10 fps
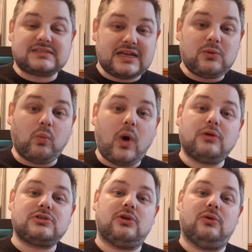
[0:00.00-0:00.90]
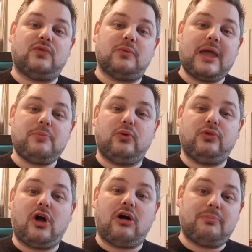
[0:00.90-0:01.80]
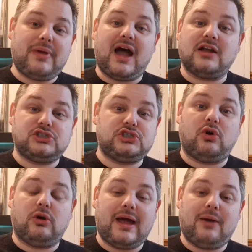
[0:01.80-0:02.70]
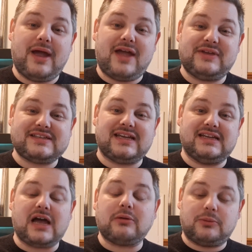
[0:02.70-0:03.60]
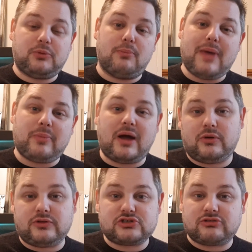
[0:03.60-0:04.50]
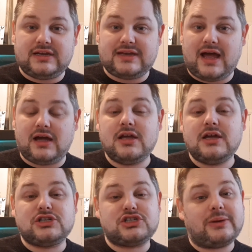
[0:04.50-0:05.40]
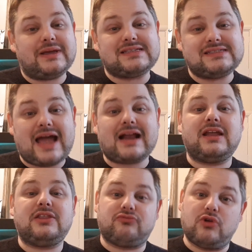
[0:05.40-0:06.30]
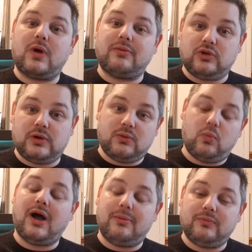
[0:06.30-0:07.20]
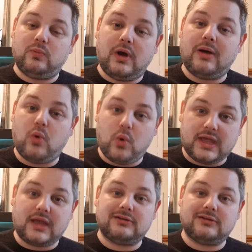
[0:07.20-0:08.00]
Tell you what I'll do for people that are a bit unsure about where this is. I'm going to put a map up on the screen now to show you exactly the route I'm doing and where I'm walking.